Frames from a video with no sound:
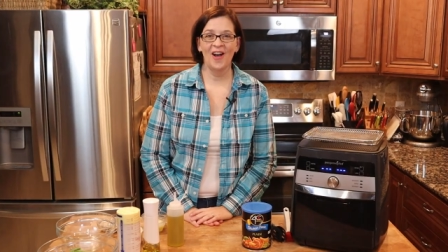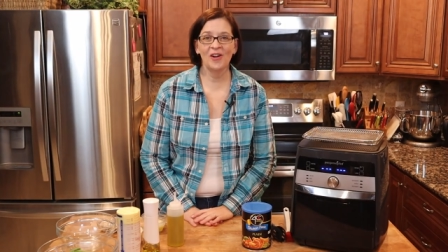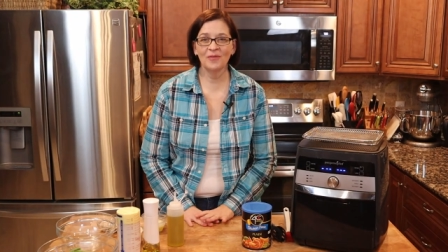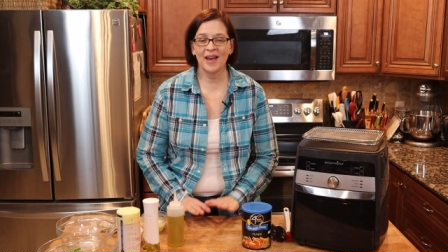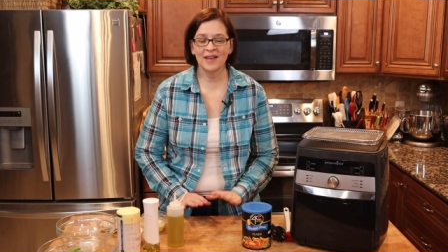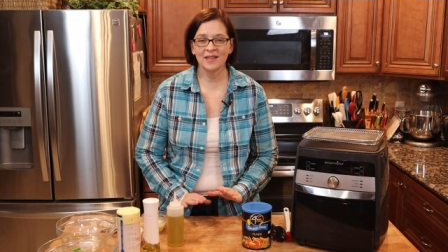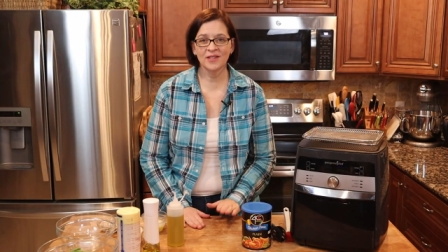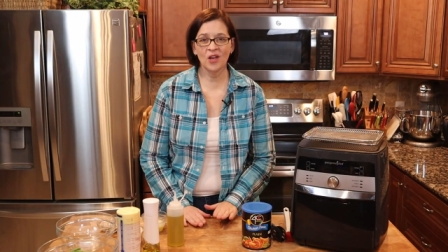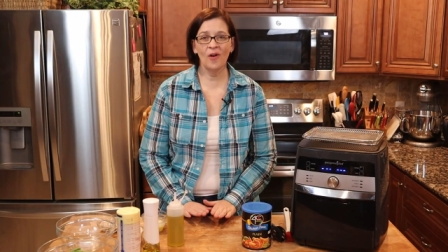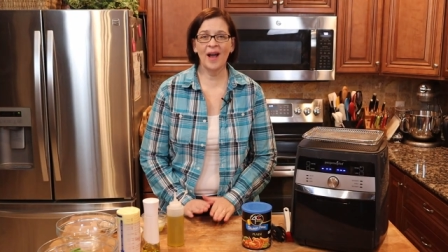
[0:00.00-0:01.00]
All right,
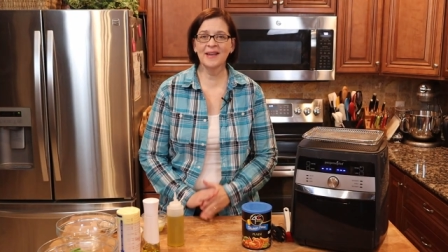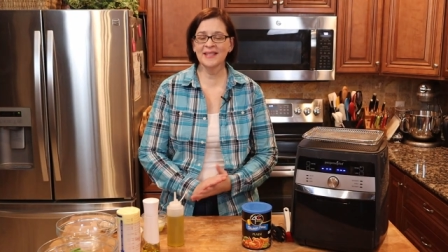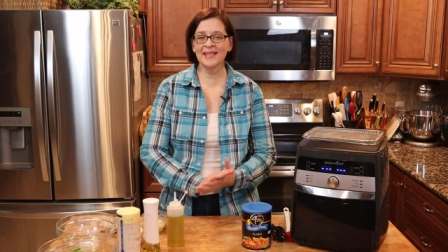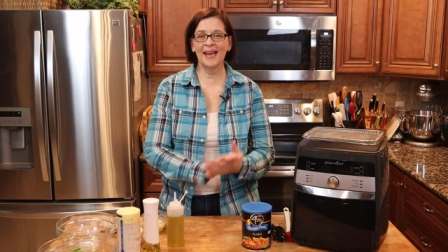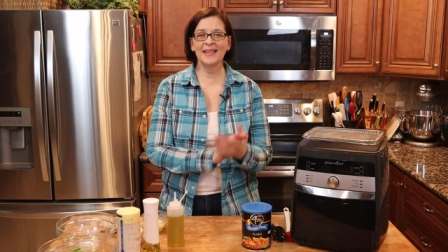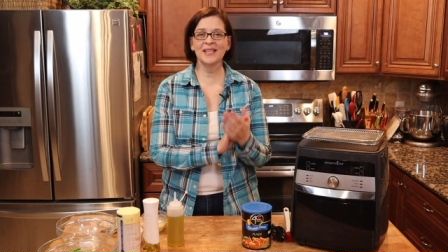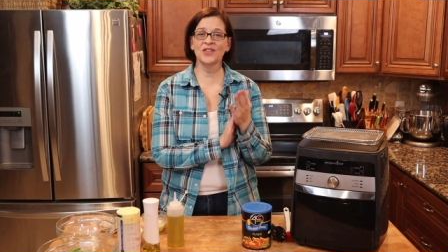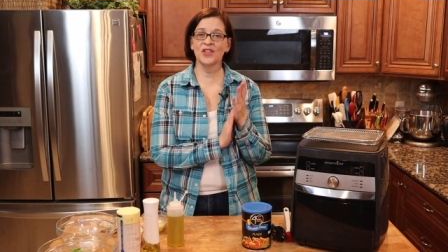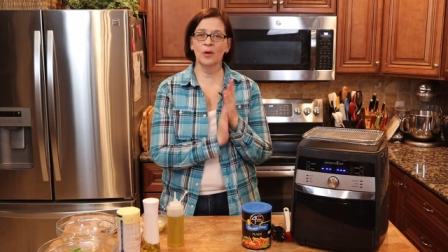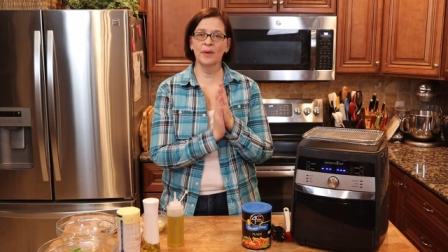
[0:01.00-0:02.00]
so I decided to
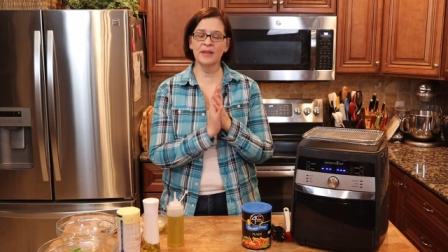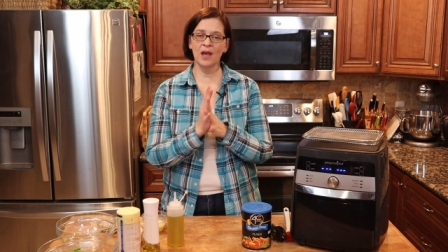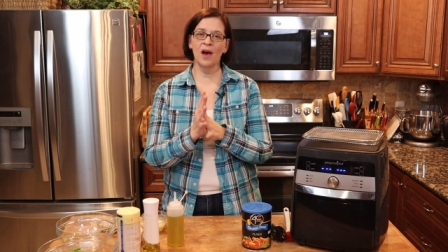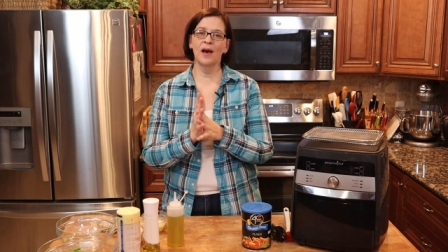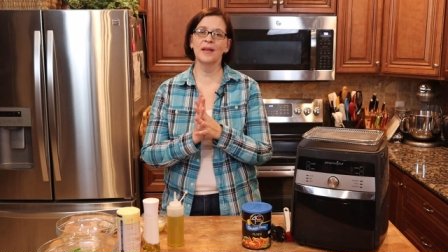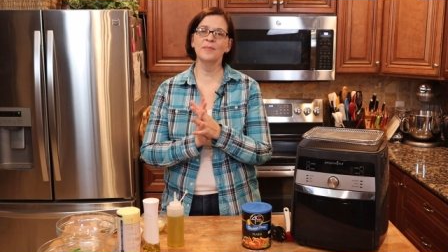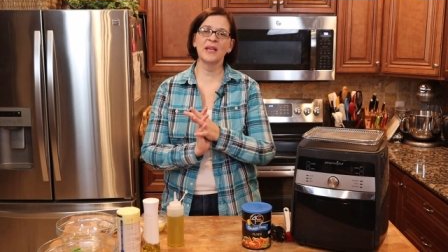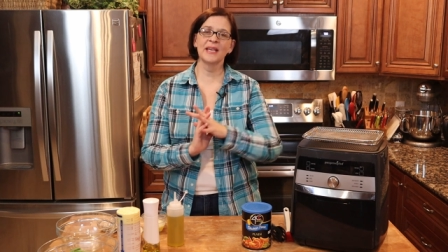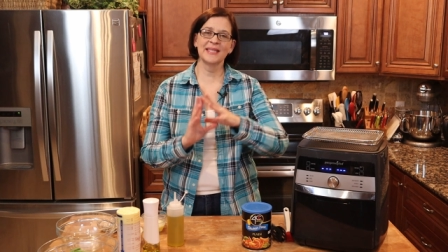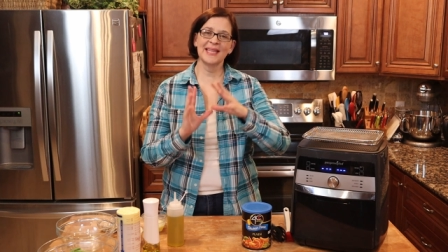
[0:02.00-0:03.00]
start with cod
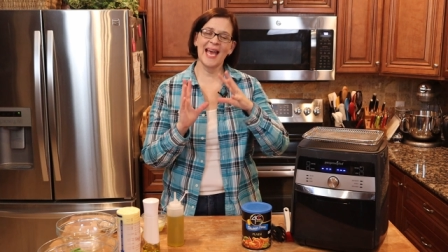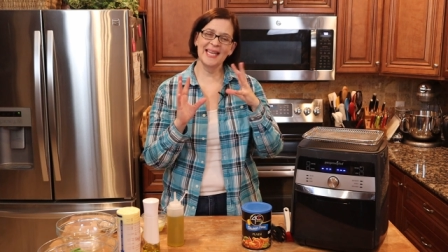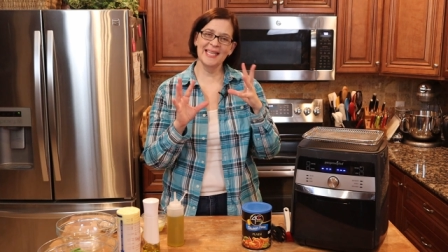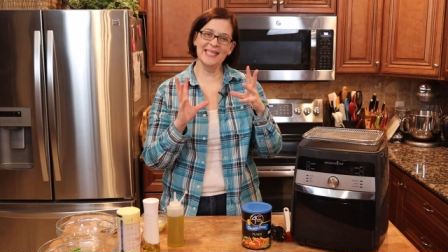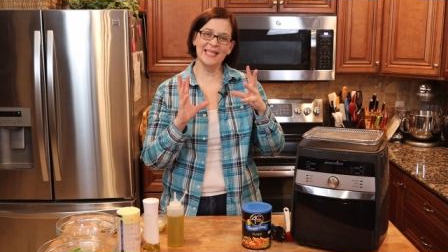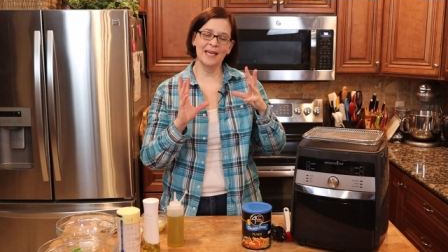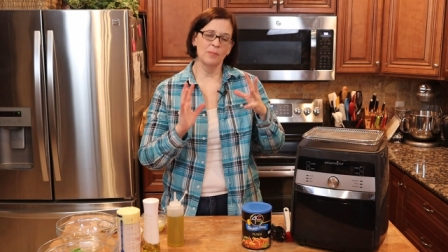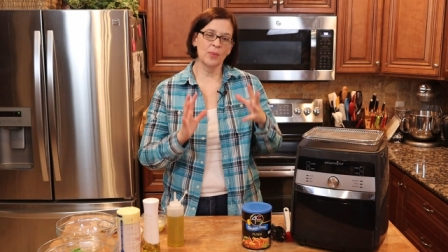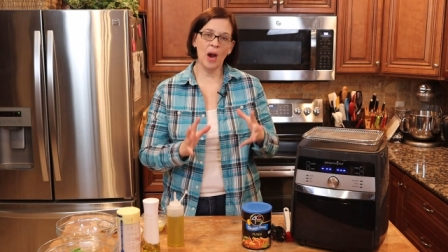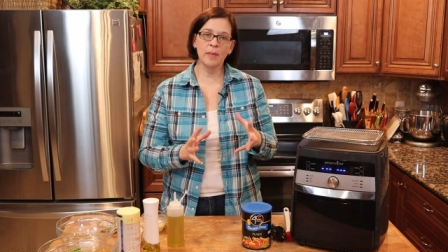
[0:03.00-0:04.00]
because that is
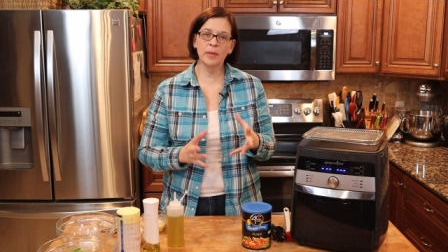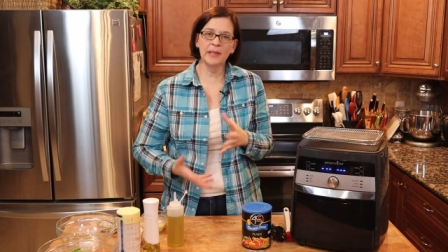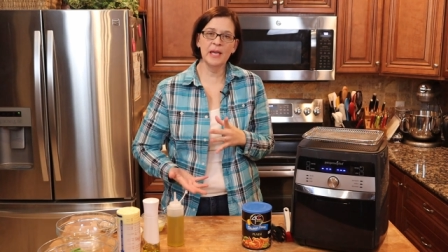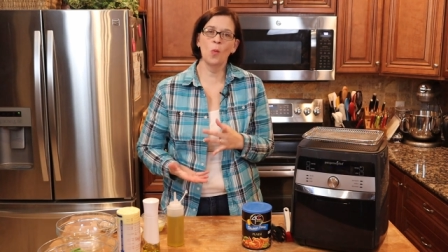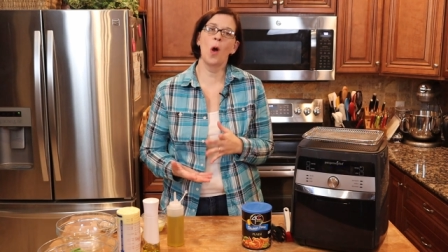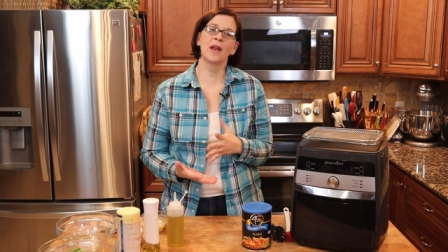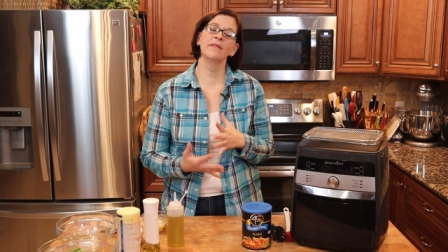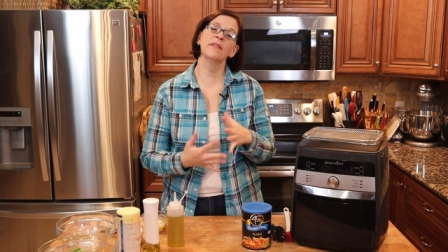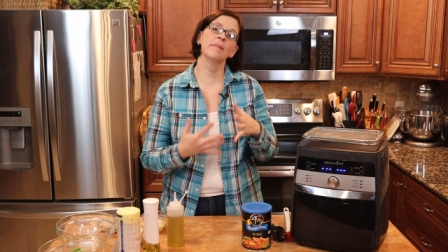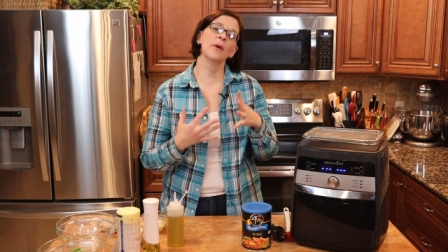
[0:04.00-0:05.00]
probably one
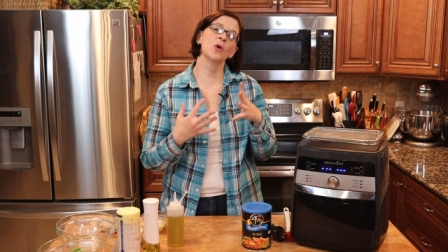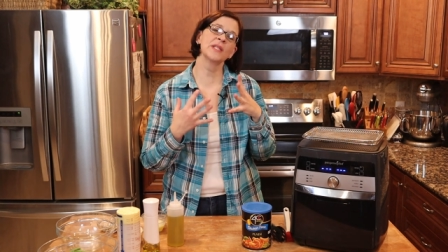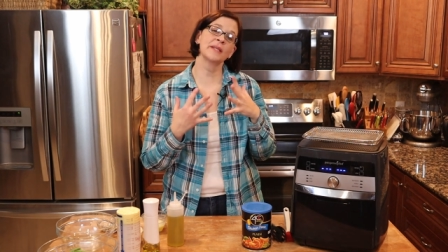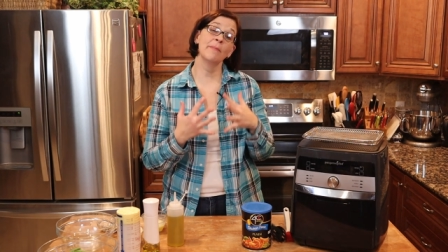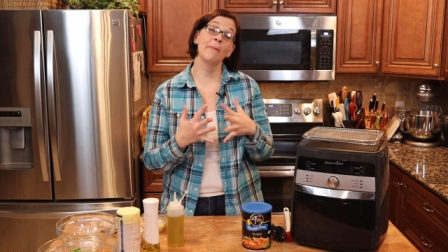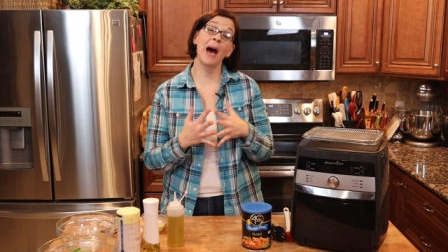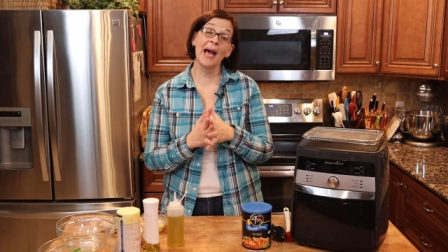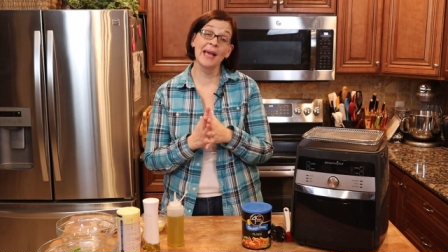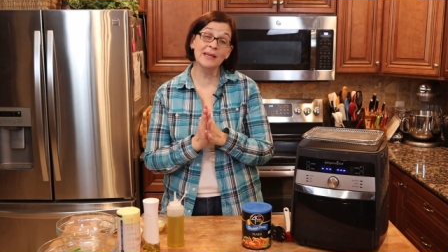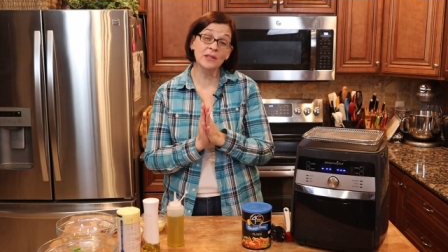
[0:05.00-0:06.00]
of the most
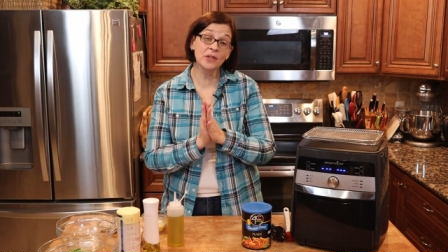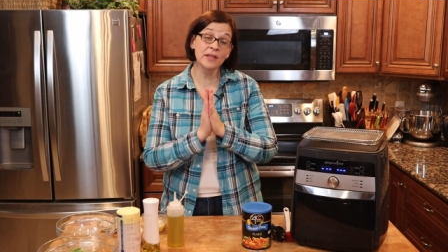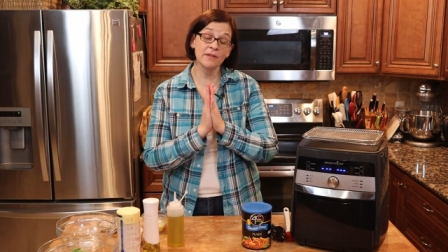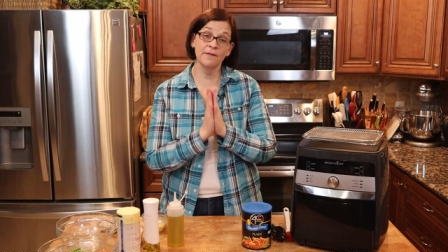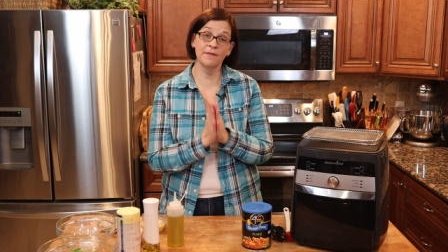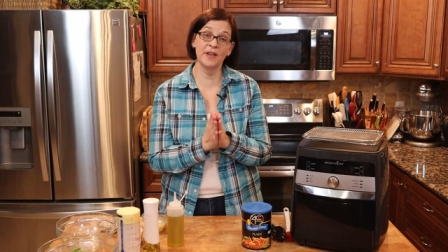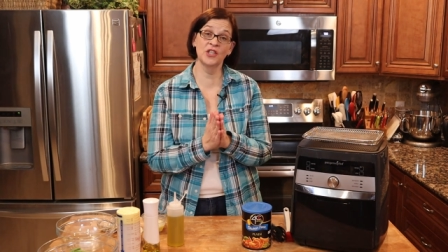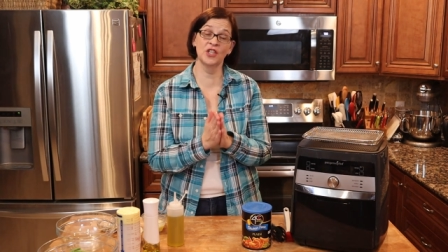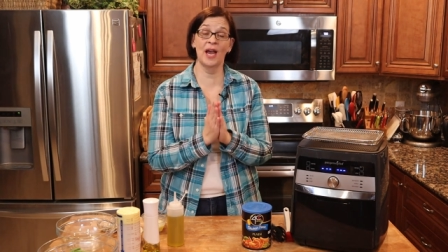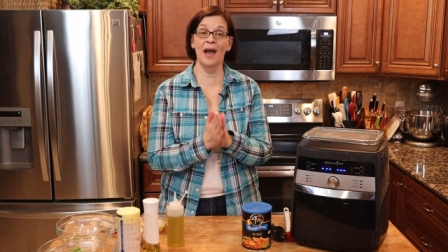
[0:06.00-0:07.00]
mild
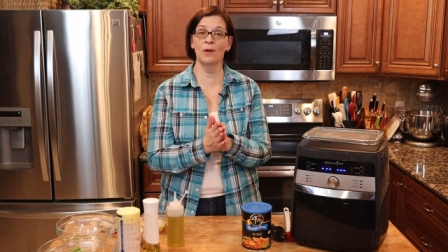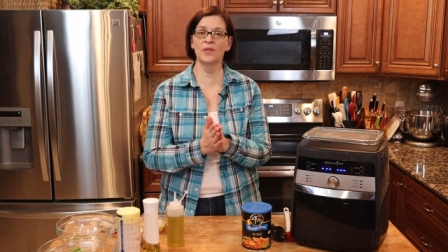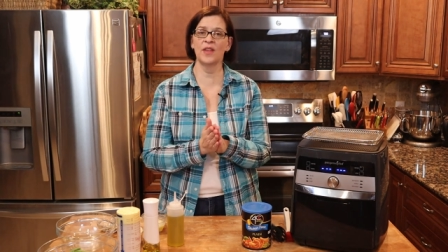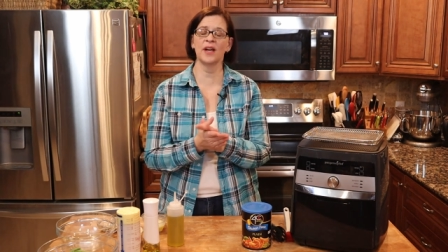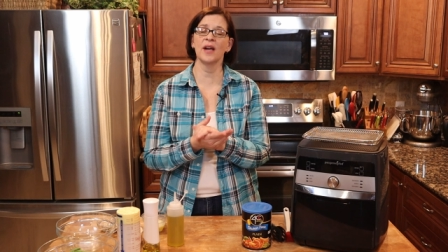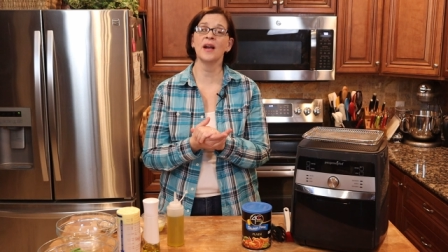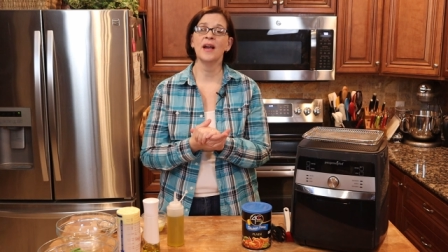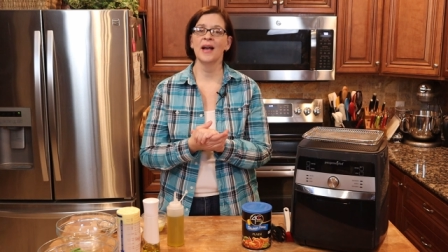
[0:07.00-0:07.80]
fish out there.